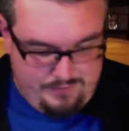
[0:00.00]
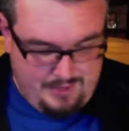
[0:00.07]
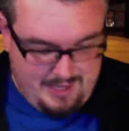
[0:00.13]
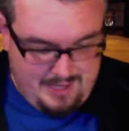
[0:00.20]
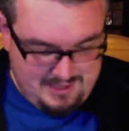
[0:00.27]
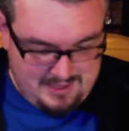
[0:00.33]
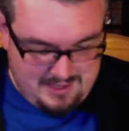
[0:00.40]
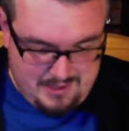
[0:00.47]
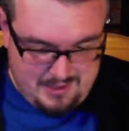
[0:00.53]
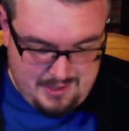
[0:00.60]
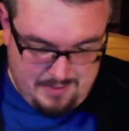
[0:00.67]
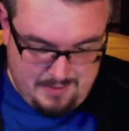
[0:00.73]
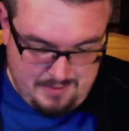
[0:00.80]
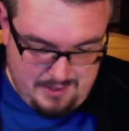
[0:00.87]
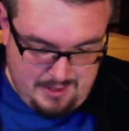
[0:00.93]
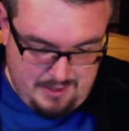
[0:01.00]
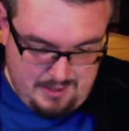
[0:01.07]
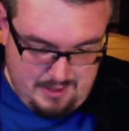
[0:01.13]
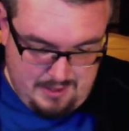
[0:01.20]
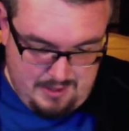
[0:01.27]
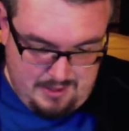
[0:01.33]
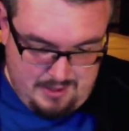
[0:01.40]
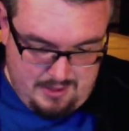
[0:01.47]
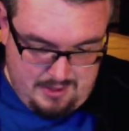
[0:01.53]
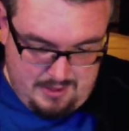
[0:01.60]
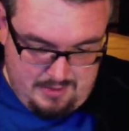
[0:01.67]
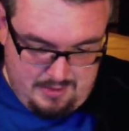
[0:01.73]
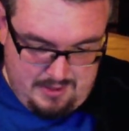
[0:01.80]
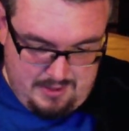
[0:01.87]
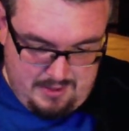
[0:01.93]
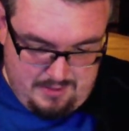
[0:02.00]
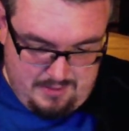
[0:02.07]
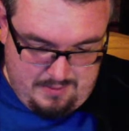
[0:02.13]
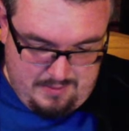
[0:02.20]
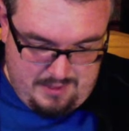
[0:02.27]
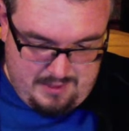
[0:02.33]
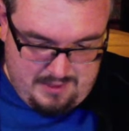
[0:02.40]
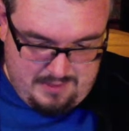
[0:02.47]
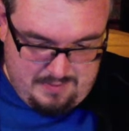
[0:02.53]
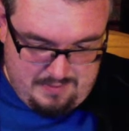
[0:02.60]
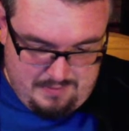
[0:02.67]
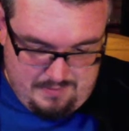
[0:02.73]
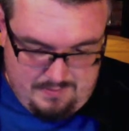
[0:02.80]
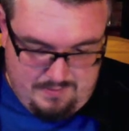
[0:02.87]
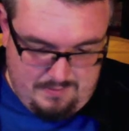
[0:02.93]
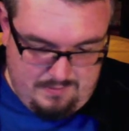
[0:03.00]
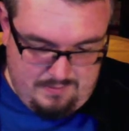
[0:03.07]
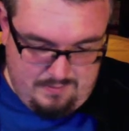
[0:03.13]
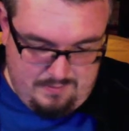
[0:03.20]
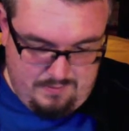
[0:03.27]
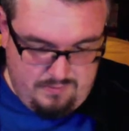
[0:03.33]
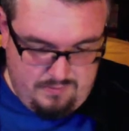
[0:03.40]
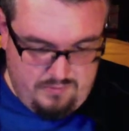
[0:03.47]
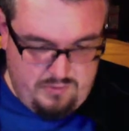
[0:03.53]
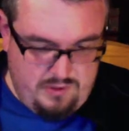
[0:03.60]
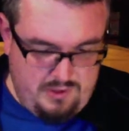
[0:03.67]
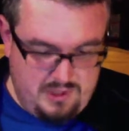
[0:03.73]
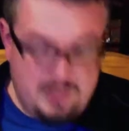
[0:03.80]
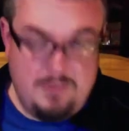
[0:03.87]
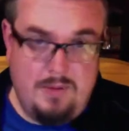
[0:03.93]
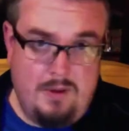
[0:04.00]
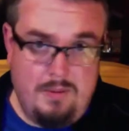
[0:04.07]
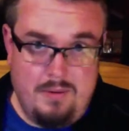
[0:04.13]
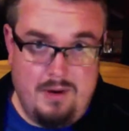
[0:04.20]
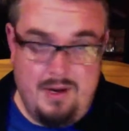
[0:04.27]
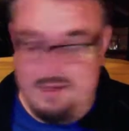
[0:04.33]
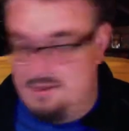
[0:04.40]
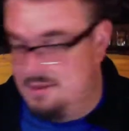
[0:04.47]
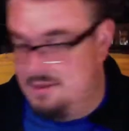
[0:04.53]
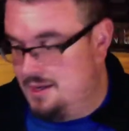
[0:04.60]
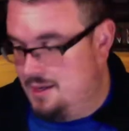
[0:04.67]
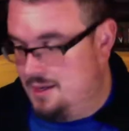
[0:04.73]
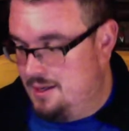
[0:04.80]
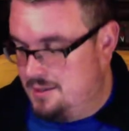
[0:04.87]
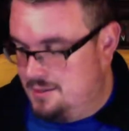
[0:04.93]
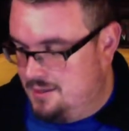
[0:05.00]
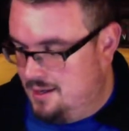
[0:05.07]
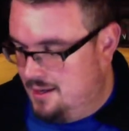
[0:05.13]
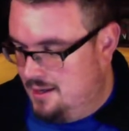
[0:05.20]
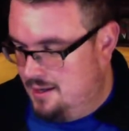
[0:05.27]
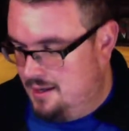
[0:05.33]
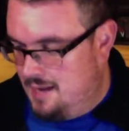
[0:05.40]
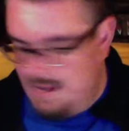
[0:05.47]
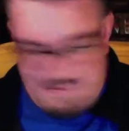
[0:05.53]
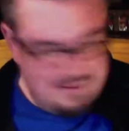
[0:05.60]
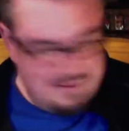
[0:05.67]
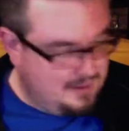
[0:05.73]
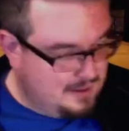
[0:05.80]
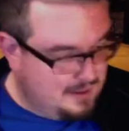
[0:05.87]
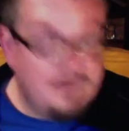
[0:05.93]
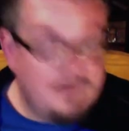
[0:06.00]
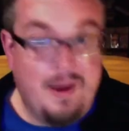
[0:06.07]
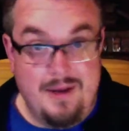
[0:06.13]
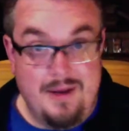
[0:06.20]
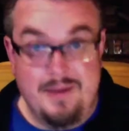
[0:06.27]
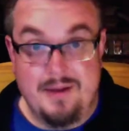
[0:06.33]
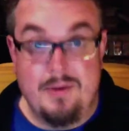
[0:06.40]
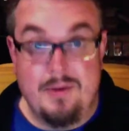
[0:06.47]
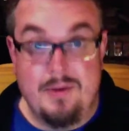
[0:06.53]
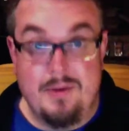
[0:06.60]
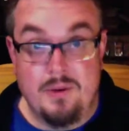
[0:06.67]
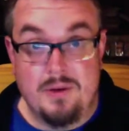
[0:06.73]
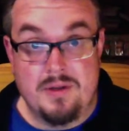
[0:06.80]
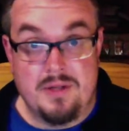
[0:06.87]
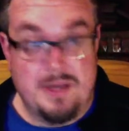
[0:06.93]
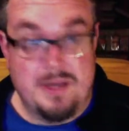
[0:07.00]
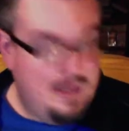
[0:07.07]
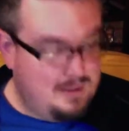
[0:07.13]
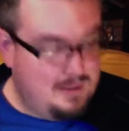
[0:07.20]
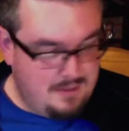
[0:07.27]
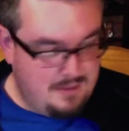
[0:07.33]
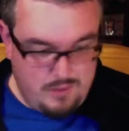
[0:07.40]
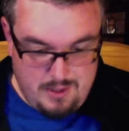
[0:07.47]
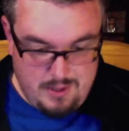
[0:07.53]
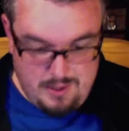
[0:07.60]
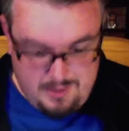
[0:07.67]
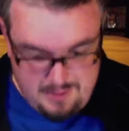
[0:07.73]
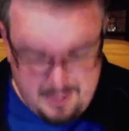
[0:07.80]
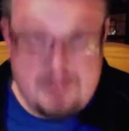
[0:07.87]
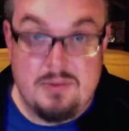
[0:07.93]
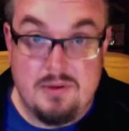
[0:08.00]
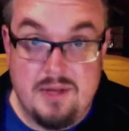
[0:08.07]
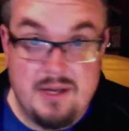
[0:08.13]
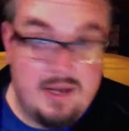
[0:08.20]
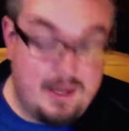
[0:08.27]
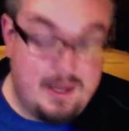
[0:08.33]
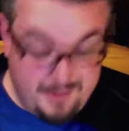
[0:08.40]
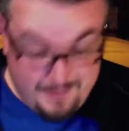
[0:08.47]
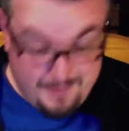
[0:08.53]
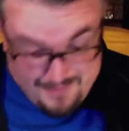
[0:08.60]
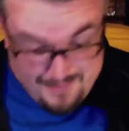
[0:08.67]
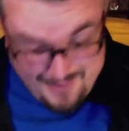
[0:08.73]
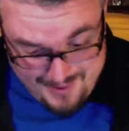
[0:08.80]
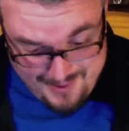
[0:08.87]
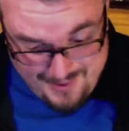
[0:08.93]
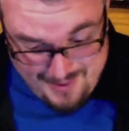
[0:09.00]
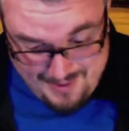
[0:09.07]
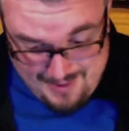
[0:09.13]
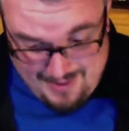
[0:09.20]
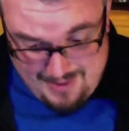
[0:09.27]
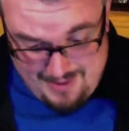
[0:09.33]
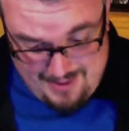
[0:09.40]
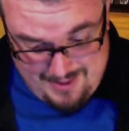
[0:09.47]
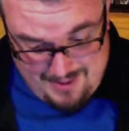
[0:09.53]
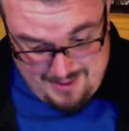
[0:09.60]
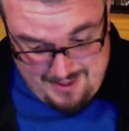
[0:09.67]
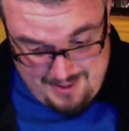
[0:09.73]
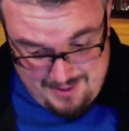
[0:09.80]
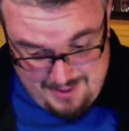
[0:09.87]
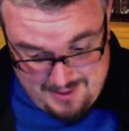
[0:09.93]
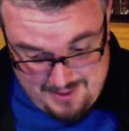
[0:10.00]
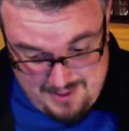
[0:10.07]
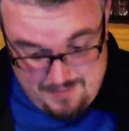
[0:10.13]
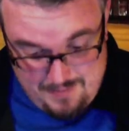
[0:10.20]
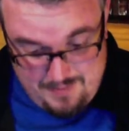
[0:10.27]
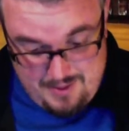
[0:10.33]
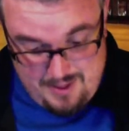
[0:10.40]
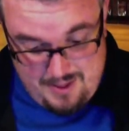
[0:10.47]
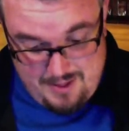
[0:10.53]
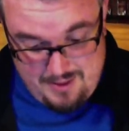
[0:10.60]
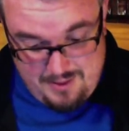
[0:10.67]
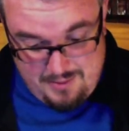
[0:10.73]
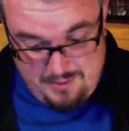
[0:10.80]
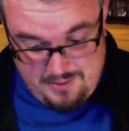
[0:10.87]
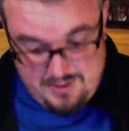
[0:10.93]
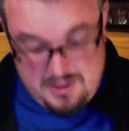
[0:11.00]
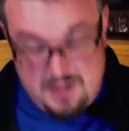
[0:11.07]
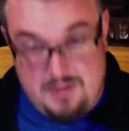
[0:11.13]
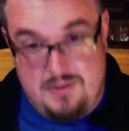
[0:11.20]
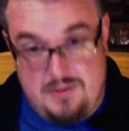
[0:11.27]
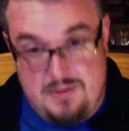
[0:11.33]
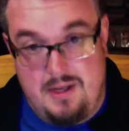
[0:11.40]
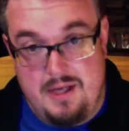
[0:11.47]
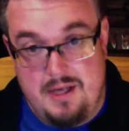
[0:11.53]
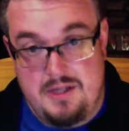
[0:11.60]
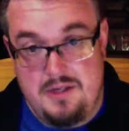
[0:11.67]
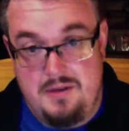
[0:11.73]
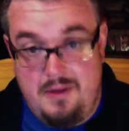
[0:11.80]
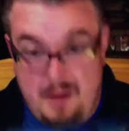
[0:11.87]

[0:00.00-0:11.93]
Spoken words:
as I said, you know, these really small prices, I guess you have to find the corners to cut somewhere, and that's where they cut them. Here's the Thrills and Chills collection.